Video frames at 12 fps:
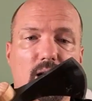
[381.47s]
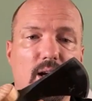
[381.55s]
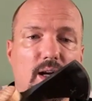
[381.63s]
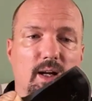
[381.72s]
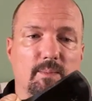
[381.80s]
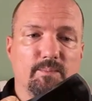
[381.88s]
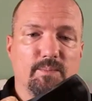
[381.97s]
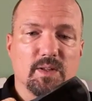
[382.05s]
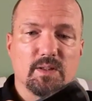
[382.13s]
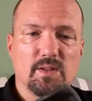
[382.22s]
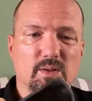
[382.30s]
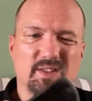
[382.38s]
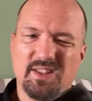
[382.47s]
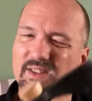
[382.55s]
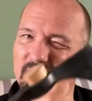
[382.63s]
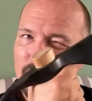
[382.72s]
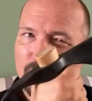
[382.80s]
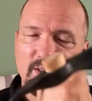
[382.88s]
Um, so this
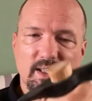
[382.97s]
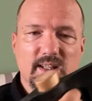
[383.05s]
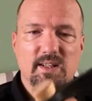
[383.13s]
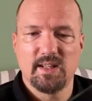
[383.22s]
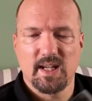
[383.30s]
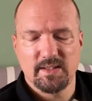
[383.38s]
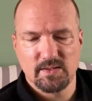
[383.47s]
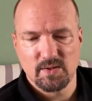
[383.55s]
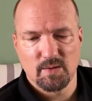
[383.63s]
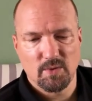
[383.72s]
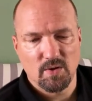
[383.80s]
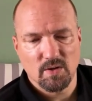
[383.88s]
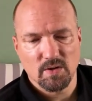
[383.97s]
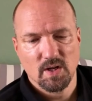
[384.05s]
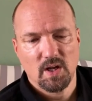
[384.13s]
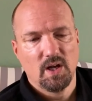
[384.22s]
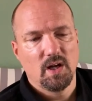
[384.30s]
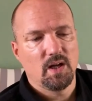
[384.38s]
is really a nice tomahawk.
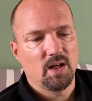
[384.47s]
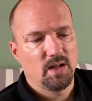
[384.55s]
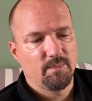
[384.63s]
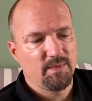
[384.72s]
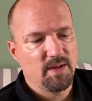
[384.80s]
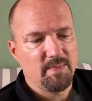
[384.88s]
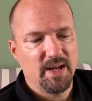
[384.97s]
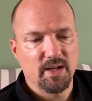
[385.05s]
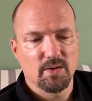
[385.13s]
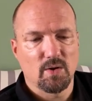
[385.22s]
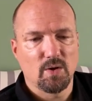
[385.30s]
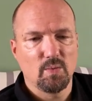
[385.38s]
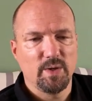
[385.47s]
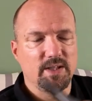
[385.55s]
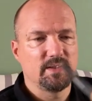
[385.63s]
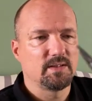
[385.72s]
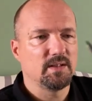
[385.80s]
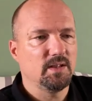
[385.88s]
Um, they make it
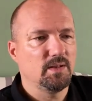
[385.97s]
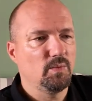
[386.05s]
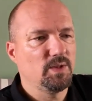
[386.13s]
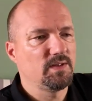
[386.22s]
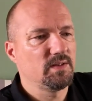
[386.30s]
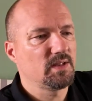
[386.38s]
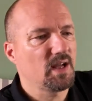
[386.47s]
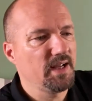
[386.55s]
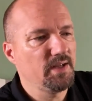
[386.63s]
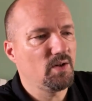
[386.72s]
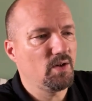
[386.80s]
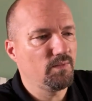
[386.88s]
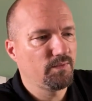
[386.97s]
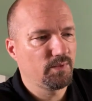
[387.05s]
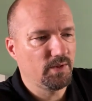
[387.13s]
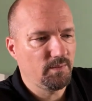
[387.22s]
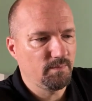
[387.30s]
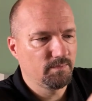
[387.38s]
always uh, with this kind of
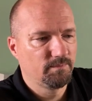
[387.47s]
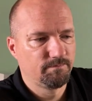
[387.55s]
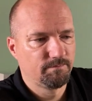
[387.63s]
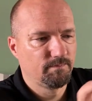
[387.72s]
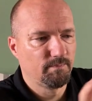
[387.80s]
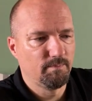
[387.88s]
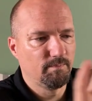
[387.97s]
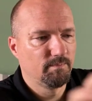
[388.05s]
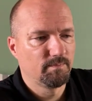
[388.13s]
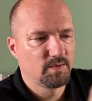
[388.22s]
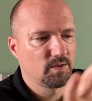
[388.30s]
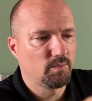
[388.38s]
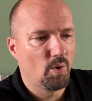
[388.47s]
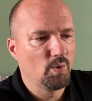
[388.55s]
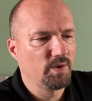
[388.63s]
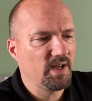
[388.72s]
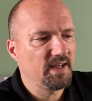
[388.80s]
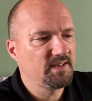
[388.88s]
um,
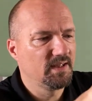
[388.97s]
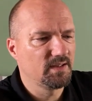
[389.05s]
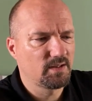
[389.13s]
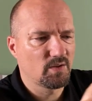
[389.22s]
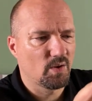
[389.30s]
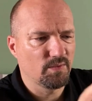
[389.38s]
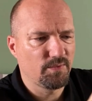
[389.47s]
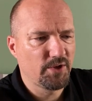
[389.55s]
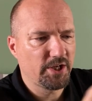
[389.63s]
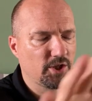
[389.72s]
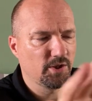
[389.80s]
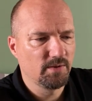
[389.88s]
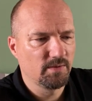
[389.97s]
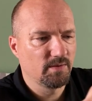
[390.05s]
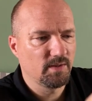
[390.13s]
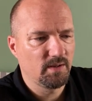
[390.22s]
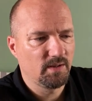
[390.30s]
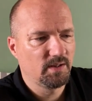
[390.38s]
swollen, I think it's called
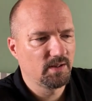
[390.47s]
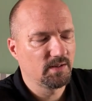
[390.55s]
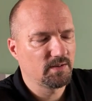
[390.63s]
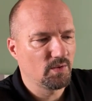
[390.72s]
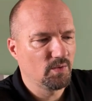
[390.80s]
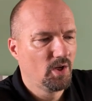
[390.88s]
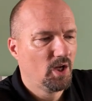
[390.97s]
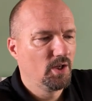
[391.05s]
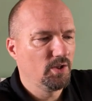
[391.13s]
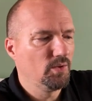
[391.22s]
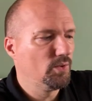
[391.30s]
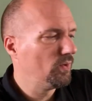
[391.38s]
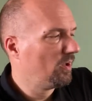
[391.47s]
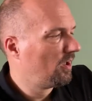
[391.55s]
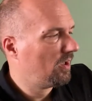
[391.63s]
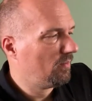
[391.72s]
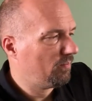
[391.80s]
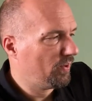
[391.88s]
friction. Uh, so you
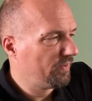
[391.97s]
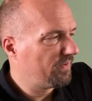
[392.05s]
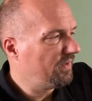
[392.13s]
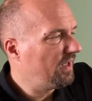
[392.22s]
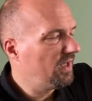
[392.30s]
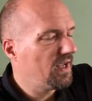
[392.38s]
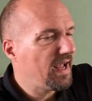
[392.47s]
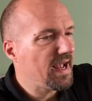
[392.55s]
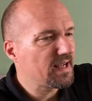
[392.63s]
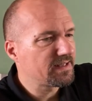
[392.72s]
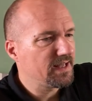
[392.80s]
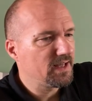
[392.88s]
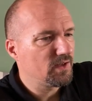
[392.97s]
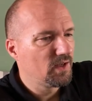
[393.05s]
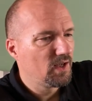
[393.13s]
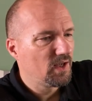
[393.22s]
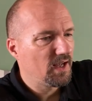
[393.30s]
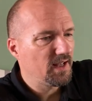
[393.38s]
put the axe head
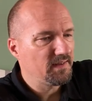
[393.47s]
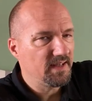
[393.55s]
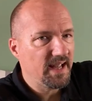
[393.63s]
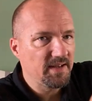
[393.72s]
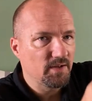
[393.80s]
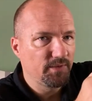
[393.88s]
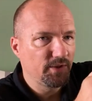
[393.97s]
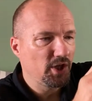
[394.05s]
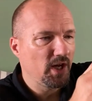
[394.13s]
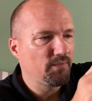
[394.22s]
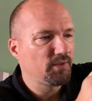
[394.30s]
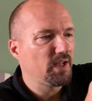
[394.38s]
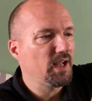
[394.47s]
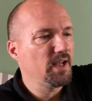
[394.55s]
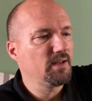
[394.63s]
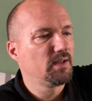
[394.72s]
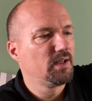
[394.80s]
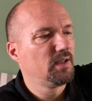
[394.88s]
at the end of the shaft
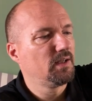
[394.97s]
and